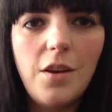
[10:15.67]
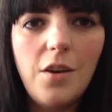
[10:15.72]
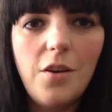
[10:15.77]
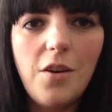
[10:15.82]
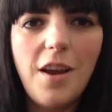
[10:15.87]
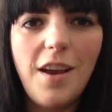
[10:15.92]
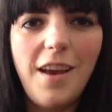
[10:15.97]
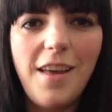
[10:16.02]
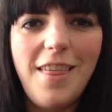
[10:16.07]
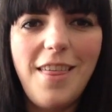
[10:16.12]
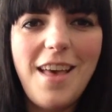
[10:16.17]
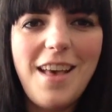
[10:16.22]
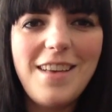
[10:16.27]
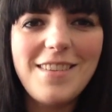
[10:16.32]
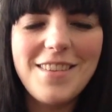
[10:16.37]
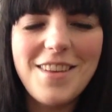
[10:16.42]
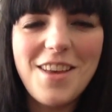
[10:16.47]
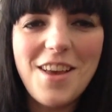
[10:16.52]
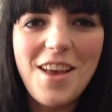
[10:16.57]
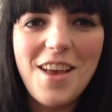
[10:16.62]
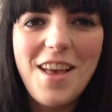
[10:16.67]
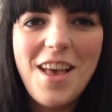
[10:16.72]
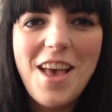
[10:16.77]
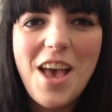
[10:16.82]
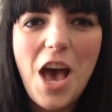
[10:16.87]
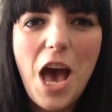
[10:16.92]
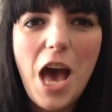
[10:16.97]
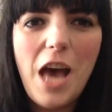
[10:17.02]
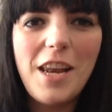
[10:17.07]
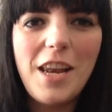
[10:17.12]
Okay, there's an
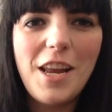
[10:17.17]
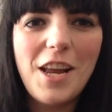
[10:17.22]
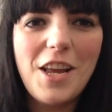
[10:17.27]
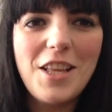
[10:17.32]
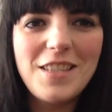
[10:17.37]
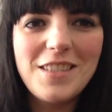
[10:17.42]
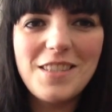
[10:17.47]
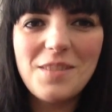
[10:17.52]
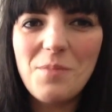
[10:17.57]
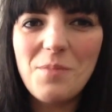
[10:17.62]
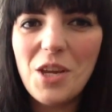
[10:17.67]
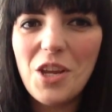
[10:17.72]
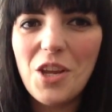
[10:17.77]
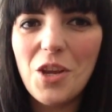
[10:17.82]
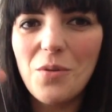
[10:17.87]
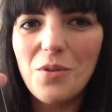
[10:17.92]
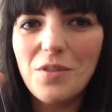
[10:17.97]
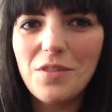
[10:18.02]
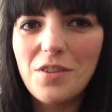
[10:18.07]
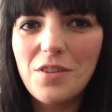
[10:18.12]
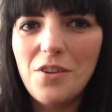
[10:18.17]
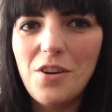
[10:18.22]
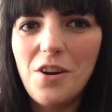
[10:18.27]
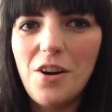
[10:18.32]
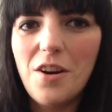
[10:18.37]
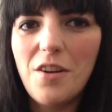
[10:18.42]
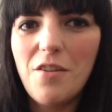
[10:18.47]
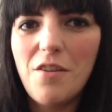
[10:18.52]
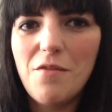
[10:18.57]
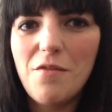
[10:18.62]
inconspicuous
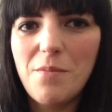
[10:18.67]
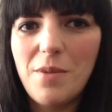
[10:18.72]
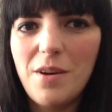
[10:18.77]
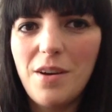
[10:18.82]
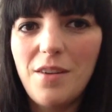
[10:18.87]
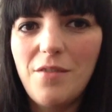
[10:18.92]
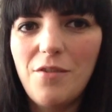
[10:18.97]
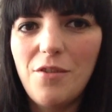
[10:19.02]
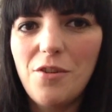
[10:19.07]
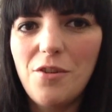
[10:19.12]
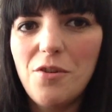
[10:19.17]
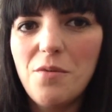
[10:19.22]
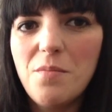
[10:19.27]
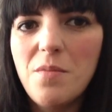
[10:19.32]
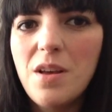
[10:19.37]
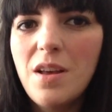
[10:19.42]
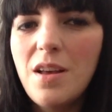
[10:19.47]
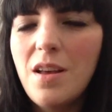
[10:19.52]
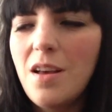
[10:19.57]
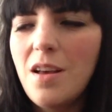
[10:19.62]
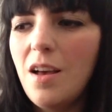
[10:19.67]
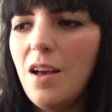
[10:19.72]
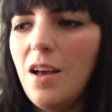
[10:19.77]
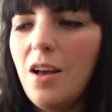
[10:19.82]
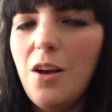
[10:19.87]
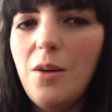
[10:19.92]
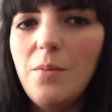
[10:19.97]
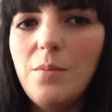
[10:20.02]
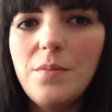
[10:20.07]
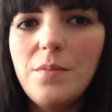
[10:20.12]
corner of my room.
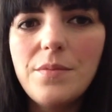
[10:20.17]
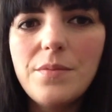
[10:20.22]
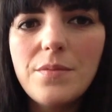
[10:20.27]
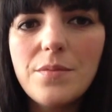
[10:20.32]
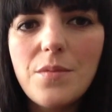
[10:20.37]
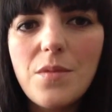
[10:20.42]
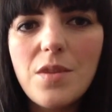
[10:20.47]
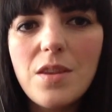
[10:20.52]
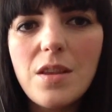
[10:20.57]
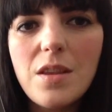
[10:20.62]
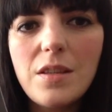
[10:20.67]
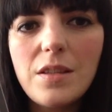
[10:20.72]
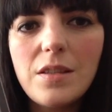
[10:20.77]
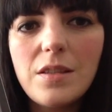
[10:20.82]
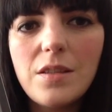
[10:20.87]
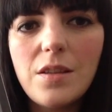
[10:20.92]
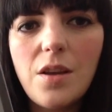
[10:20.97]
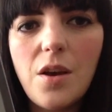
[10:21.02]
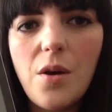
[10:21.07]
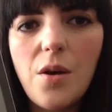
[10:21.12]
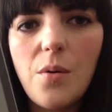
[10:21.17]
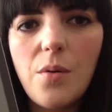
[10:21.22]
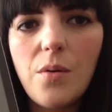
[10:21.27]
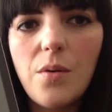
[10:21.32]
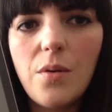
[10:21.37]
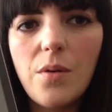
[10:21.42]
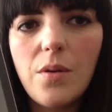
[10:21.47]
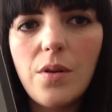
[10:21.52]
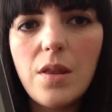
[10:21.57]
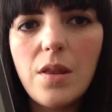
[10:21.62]

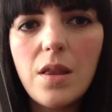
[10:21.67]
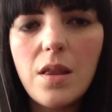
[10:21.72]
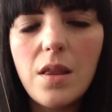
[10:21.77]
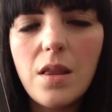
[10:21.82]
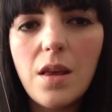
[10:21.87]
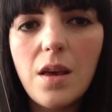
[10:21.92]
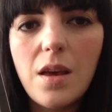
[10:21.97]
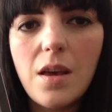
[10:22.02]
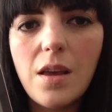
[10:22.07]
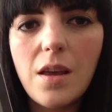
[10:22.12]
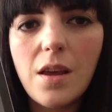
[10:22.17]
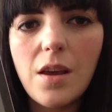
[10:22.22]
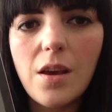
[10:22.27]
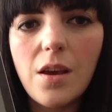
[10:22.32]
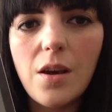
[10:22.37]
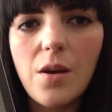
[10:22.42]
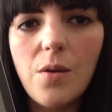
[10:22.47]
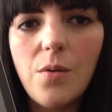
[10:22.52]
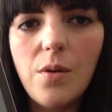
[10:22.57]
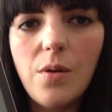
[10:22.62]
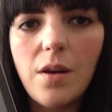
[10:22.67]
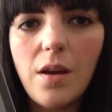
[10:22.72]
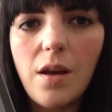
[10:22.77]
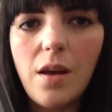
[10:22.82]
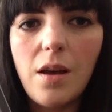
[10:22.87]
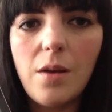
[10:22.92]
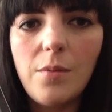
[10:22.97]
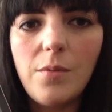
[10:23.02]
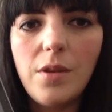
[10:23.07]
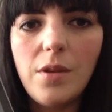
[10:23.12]
So there you go.
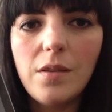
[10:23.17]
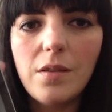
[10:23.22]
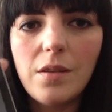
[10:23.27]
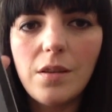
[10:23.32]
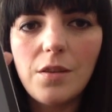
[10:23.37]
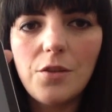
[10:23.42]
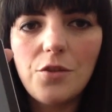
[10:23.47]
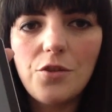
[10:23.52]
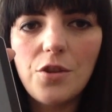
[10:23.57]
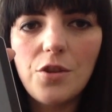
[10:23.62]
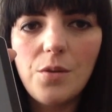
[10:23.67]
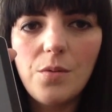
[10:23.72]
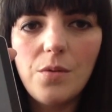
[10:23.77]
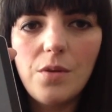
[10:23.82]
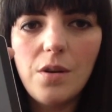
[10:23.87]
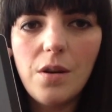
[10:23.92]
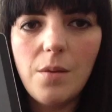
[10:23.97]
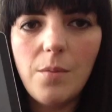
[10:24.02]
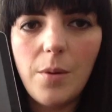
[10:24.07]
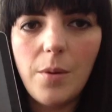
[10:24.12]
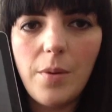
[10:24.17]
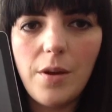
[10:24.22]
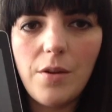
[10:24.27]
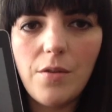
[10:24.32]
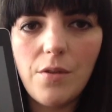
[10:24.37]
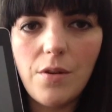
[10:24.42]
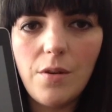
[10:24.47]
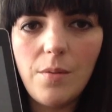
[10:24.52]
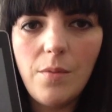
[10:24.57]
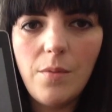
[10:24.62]
You can see the shoe wall in my
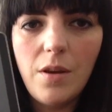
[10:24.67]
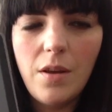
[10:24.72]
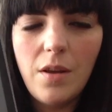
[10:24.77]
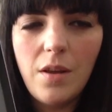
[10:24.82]
bedroom.